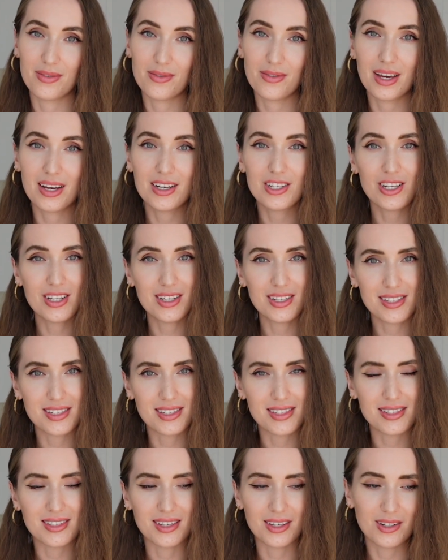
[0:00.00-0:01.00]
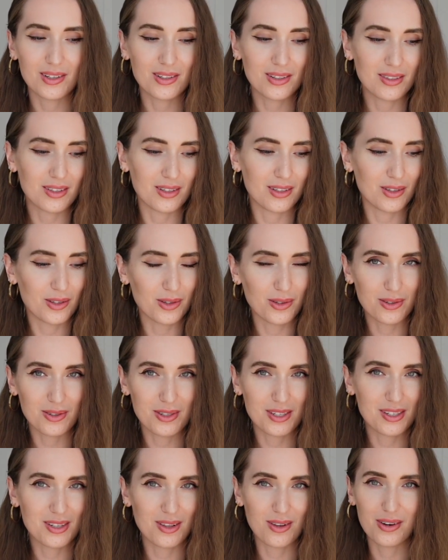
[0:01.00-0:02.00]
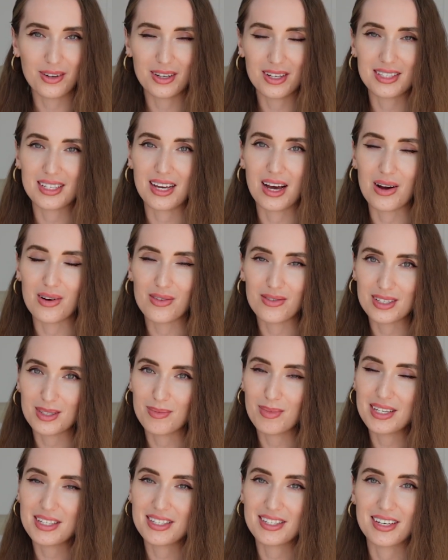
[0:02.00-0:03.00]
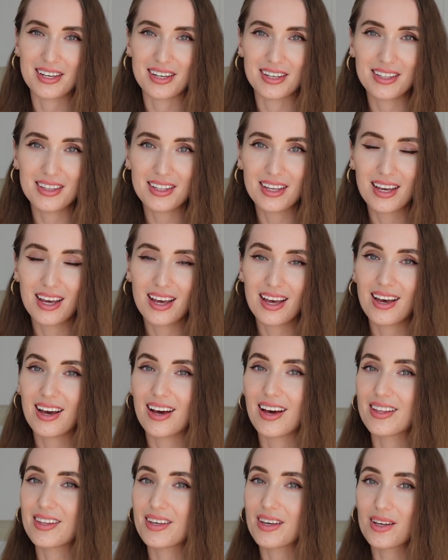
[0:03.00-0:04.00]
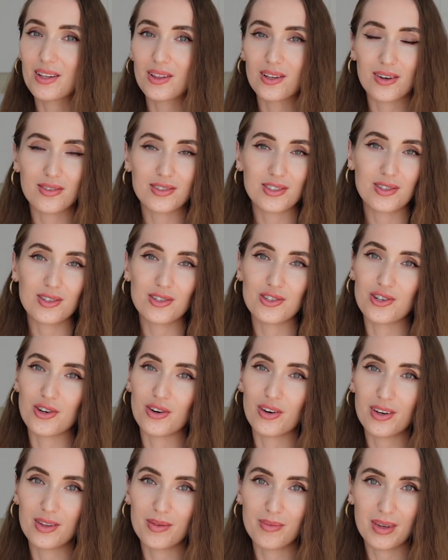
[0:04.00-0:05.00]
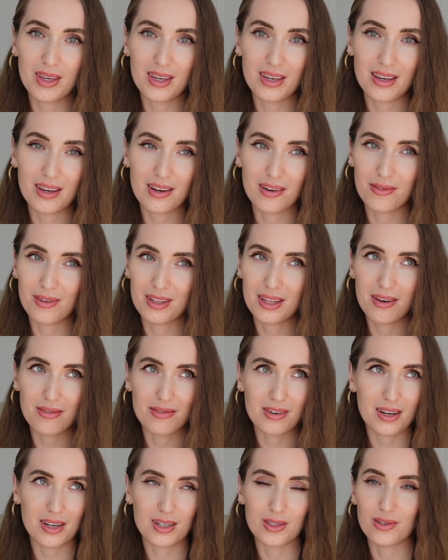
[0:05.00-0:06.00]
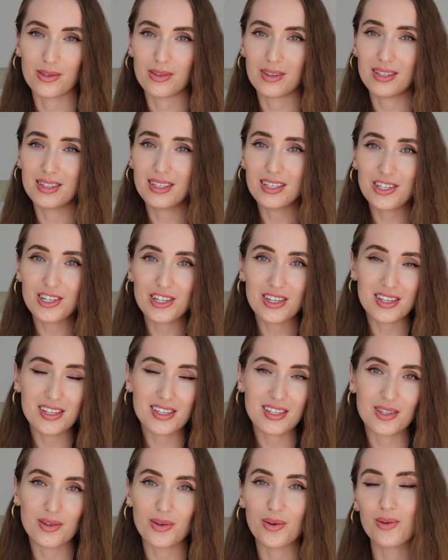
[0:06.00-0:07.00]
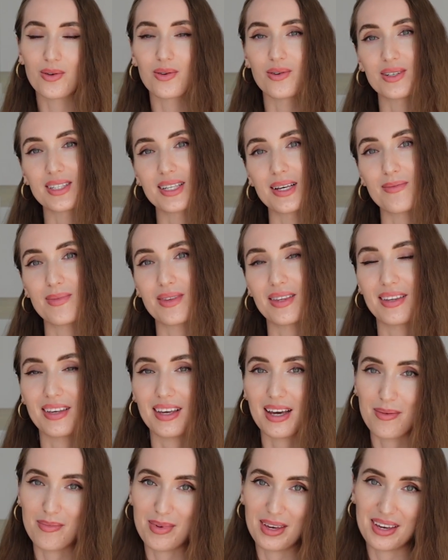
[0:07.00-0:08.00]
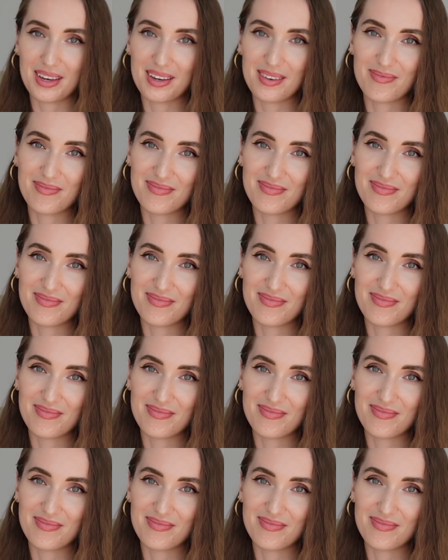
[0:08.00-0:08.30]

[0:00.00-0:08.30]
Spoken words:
We actually still use Learning Tower with my son and he loves to join me whenever I do the dishes or cook something yummy.